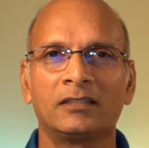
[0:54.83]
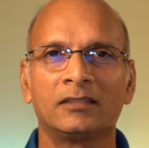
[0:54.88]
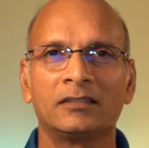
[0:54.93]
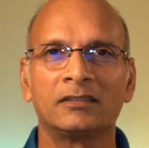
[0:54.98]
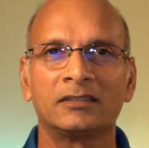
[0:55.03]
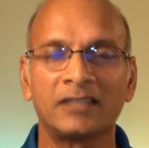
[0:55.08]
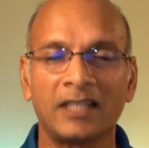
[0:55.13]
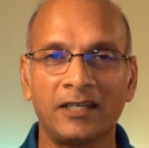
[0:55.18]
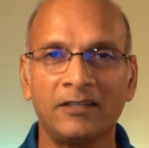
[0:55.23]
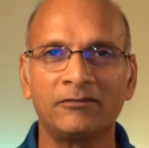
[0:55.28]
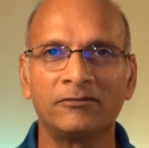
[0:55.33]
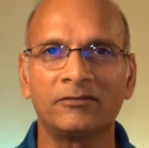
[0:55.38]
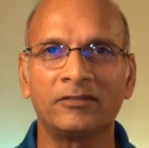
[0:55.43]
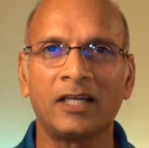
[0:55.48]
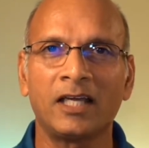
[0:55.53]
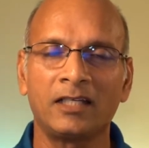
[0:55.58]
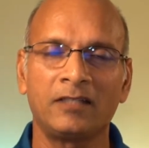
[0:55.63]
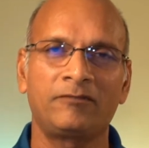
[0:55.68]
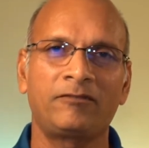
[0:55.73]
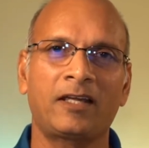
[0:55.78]
safe
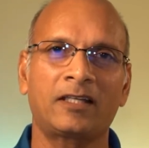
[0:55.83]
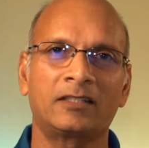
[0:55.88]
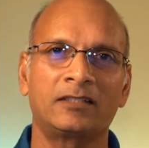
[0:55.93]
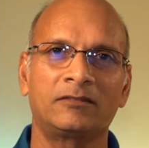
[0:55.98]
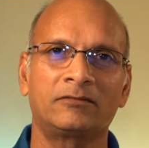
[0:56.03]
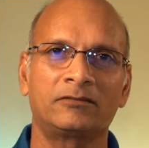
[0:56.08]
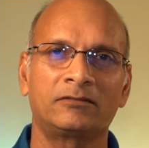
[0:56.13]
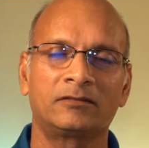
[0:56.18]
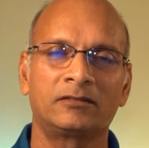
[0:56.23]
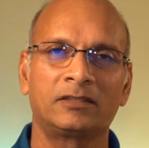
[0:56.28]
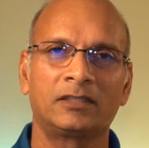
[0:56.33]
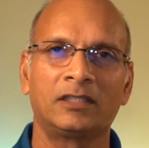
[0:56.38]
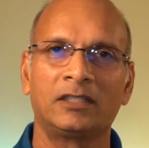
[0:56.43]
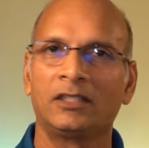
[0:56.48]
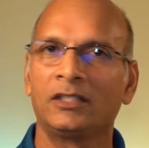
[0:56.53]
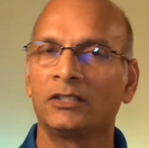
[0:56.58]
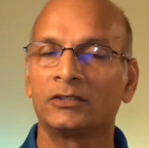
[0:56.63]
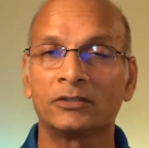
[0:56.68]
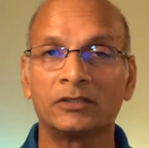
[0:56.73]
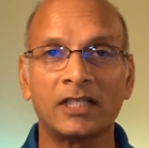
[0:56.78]
and effective.
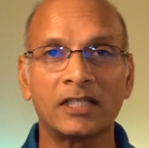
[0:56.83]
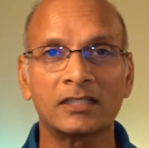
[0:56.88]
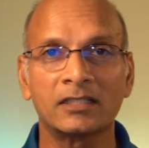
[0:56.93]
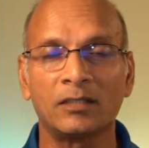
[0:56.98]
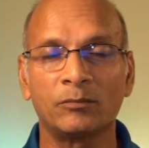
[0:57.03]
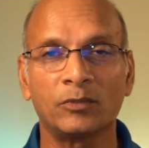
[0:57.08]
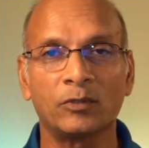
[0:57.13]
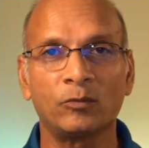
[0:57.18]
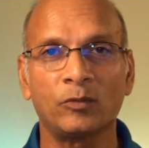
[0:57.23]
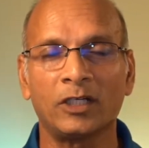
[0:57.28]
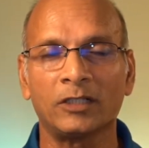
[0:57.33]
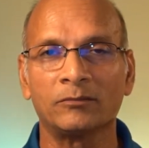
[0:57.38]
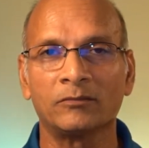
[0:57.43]
So that's number one.